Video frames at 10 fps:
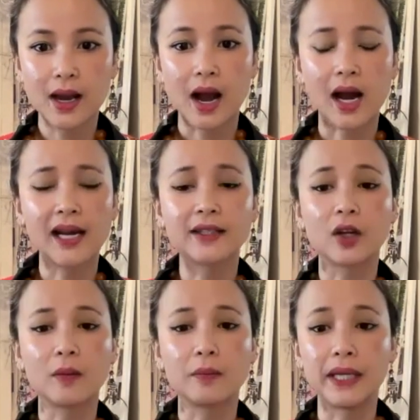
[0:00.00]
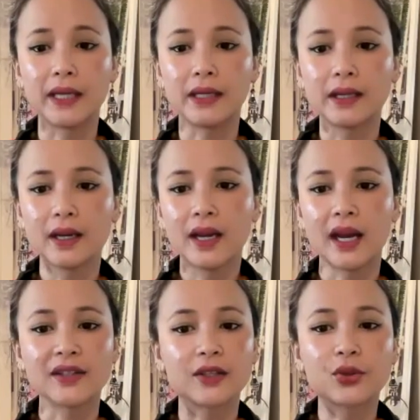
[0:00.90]
eyes all big,
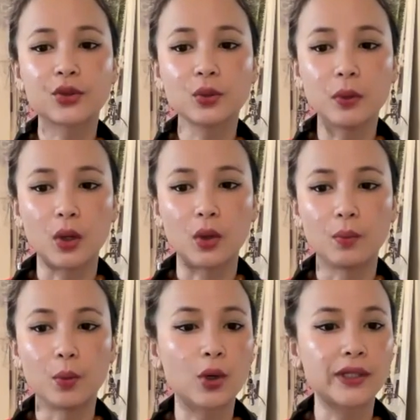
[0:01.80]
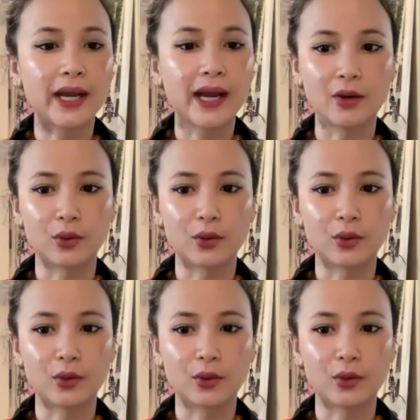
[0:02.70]
as a sumo bore down